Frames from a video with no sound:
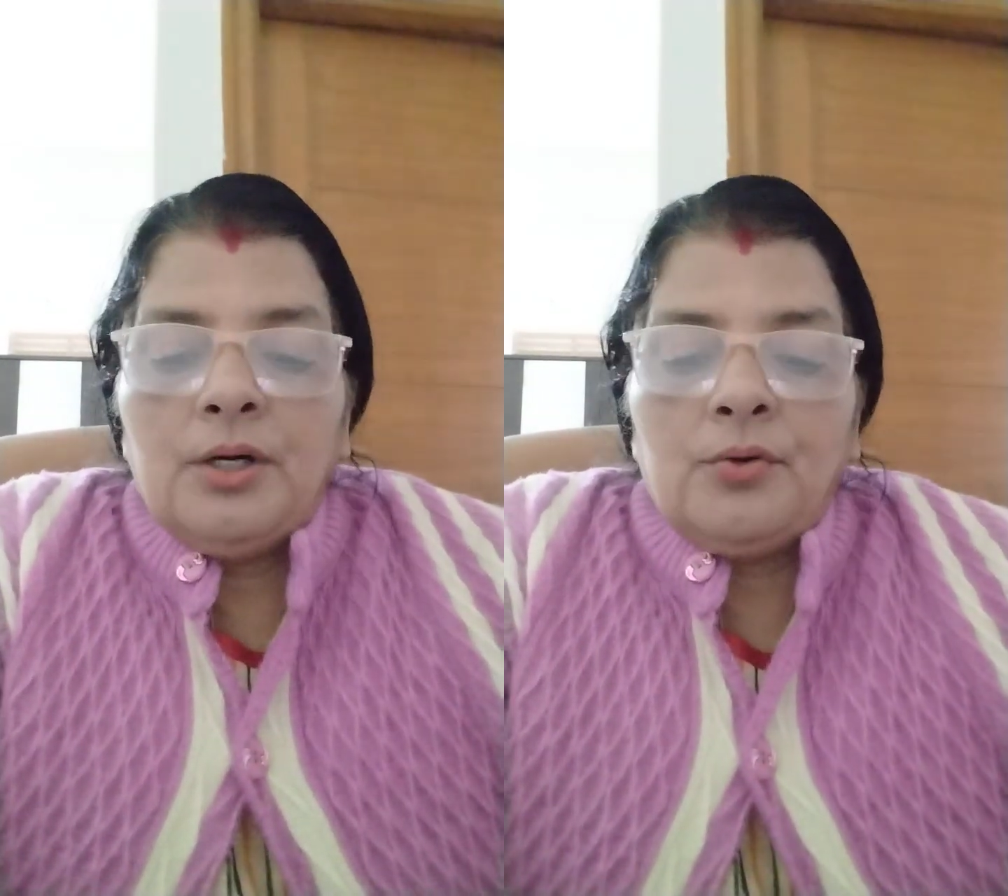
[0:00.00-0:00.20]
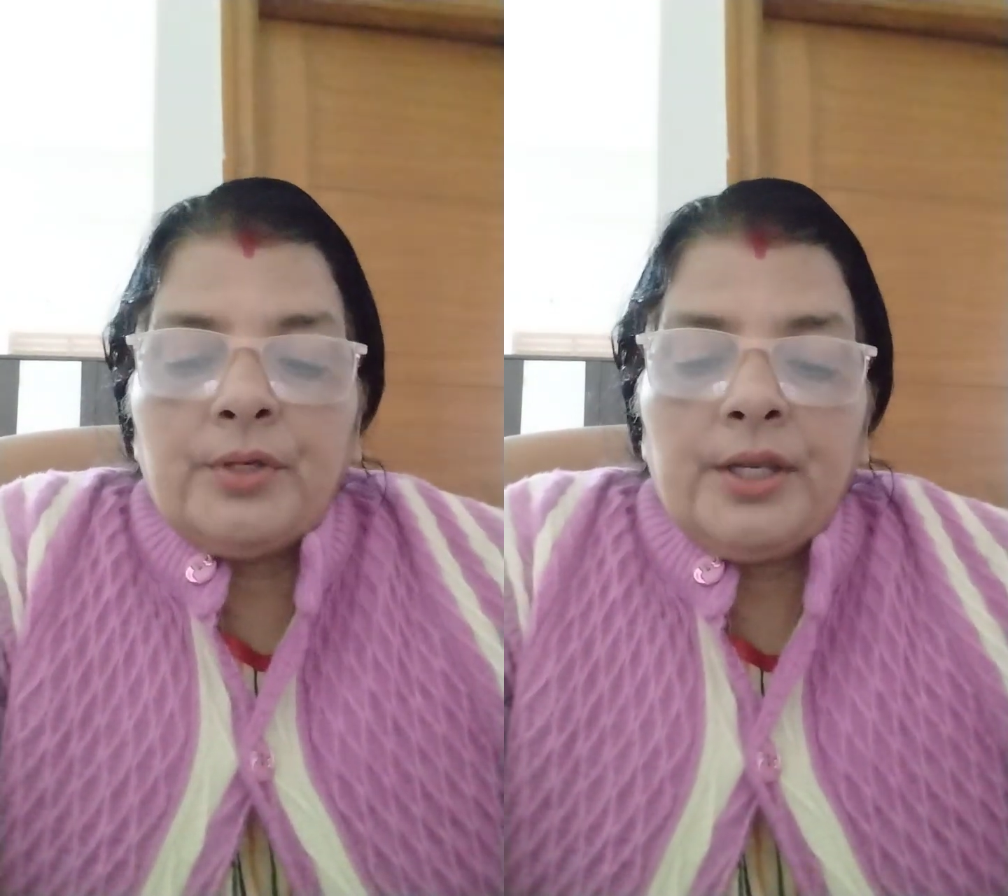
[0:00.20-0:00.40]

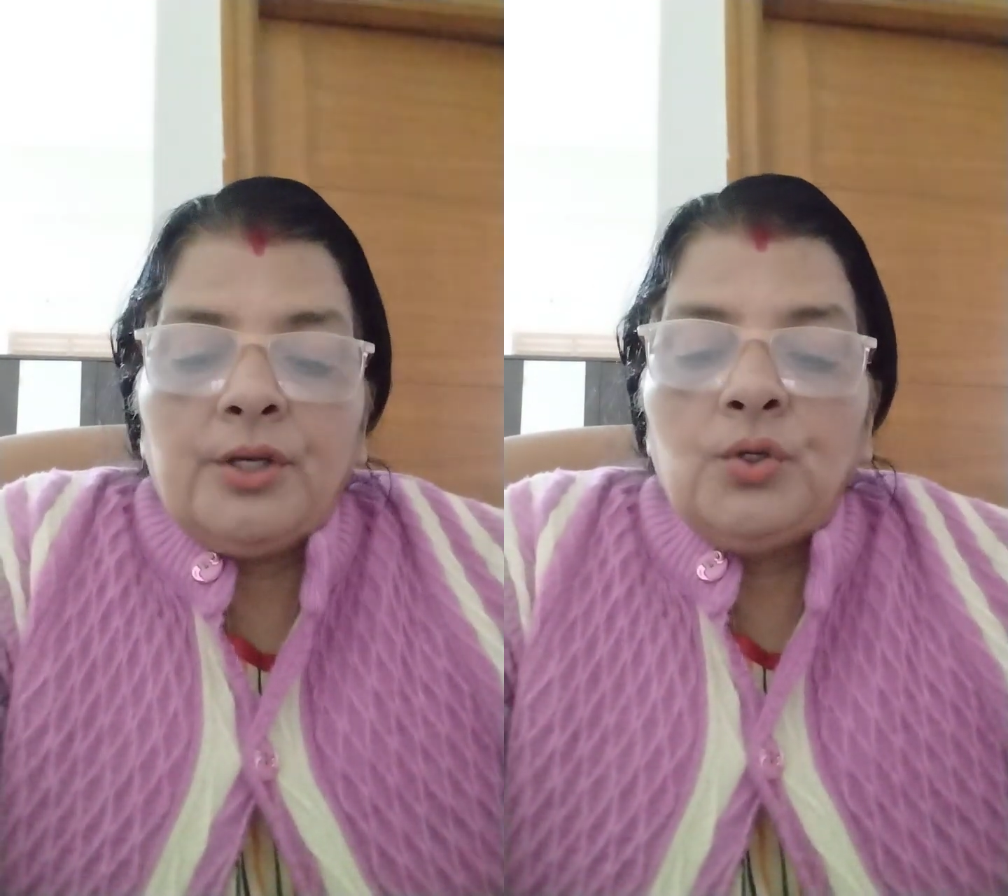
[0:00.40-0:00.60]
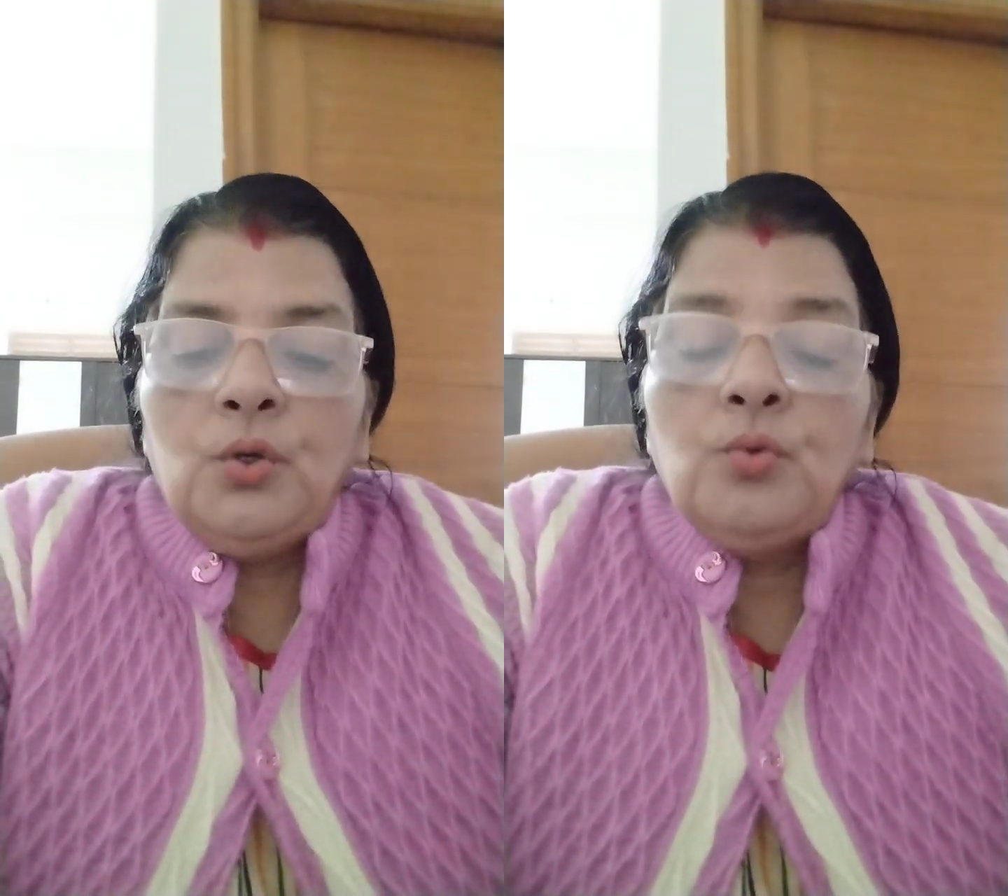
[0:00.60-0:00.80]
Okay,
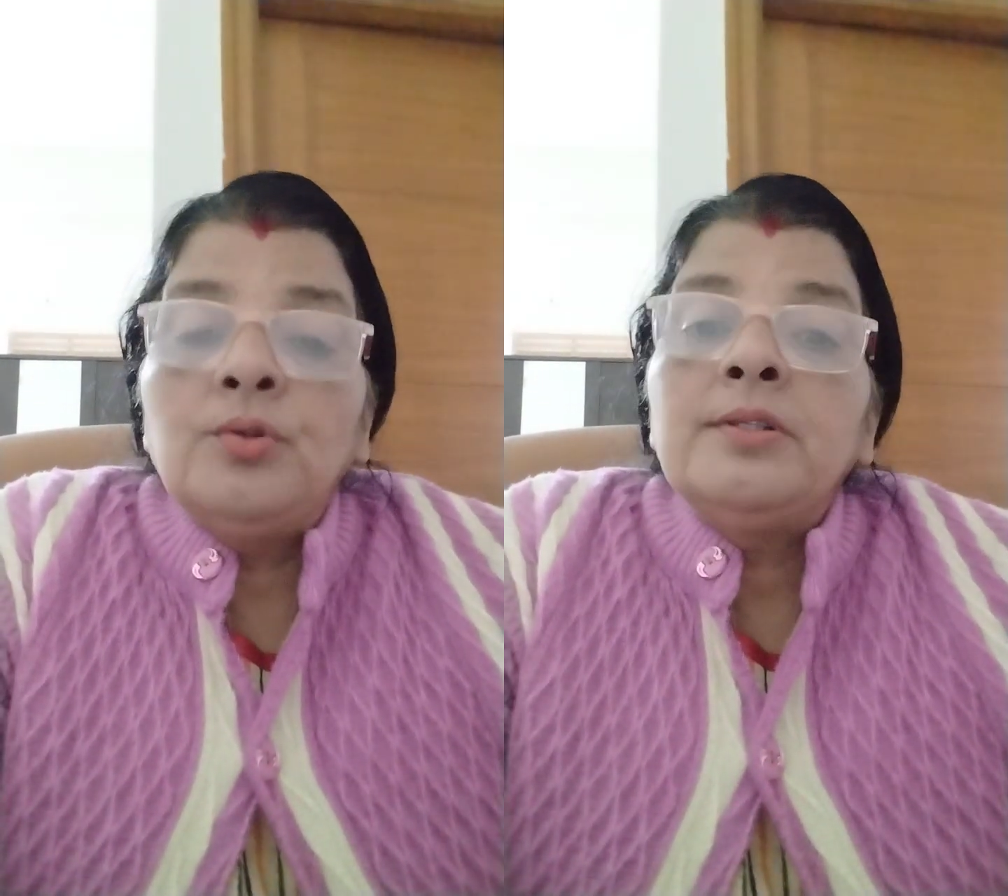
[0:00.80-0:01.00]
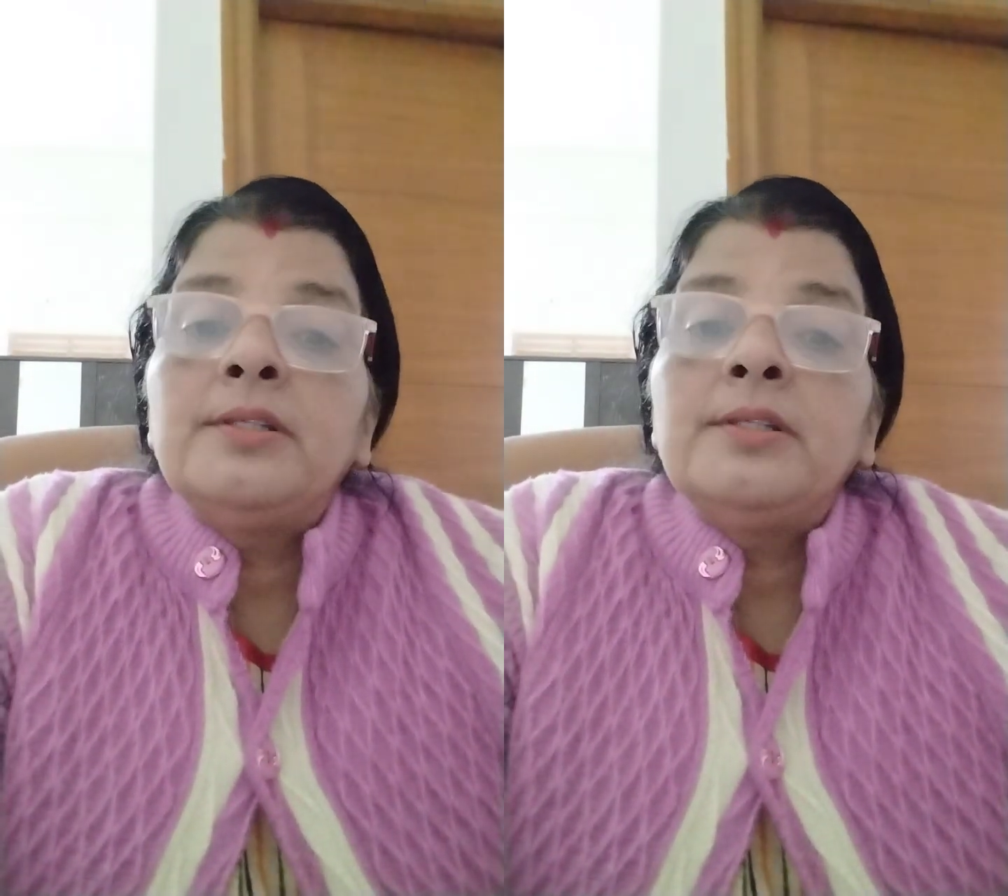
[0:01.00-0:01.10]
glucose